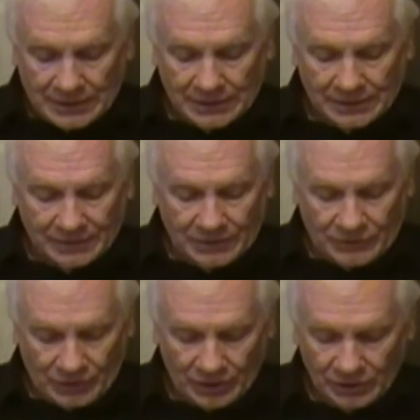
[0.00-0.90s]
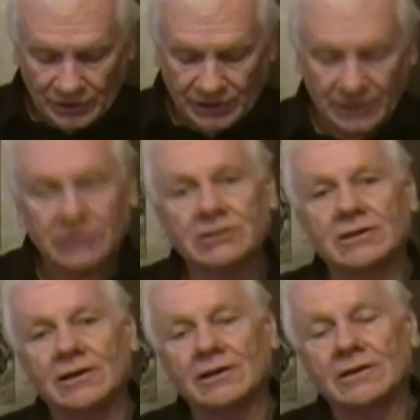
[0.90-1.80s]
Uh, look at
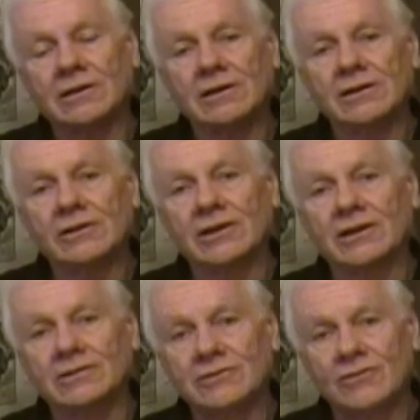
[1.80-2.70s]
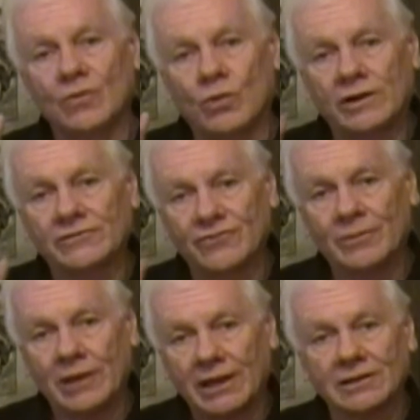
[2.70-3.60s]
uh, look at the one
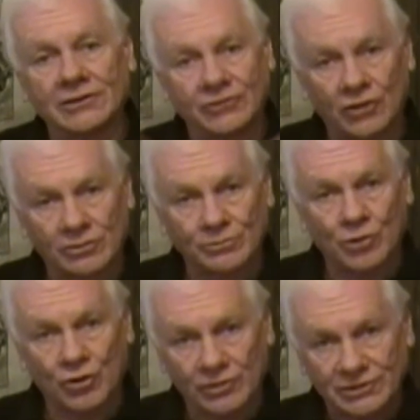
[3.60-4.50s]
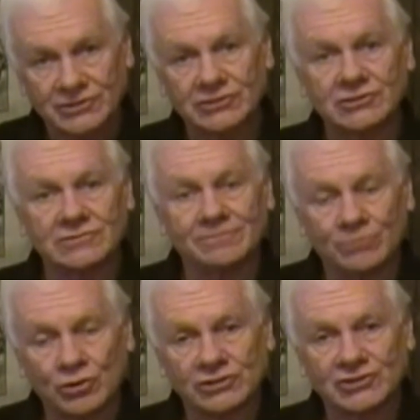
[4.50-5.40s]
from England on Boris
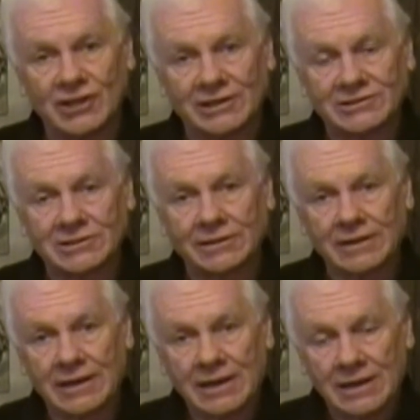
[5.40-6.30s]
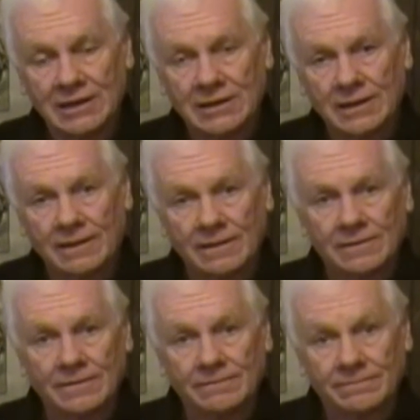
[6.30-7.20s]
Boris Johnson.
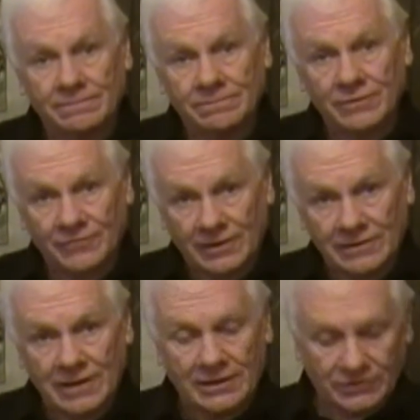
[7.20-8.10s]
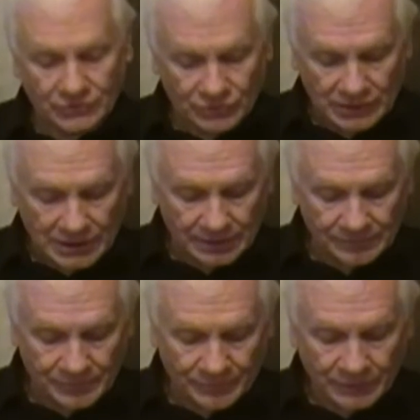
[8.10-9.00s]
You find that
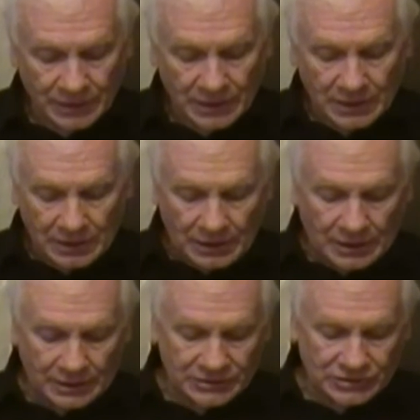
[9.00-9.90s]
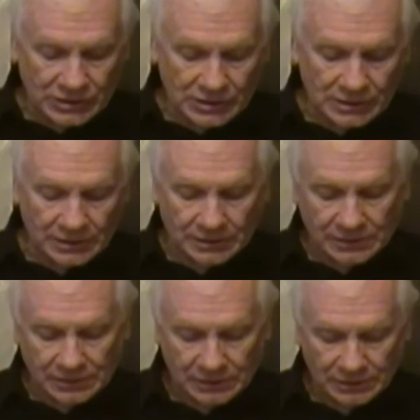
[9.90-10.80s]
intriguing. I see
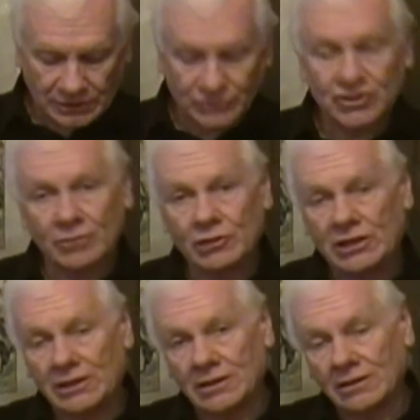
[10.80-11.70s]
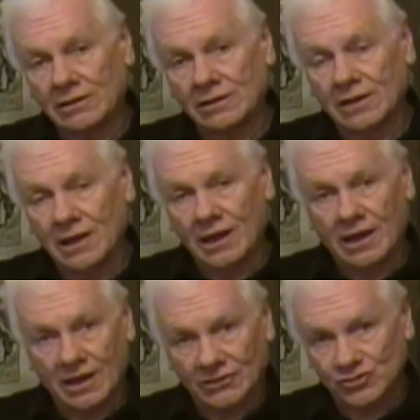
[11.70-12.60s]
uh, Germany
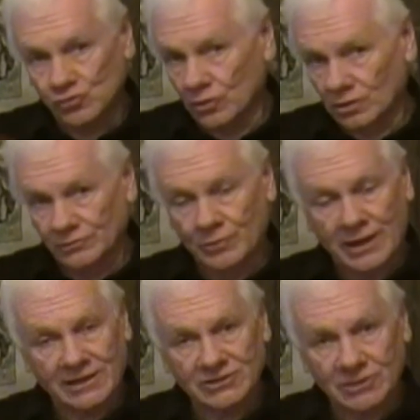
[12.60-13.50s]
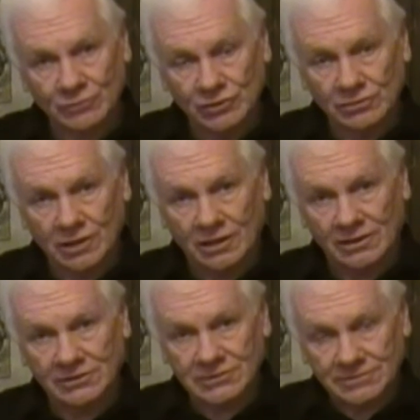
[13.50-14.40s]
has rolled past some new
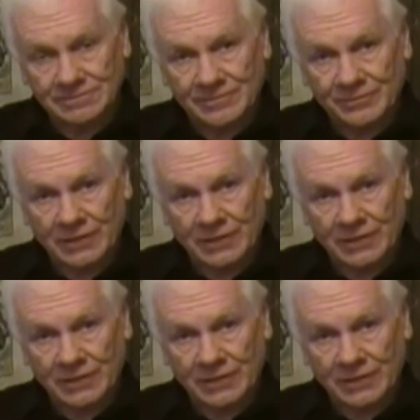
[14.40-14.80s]
laws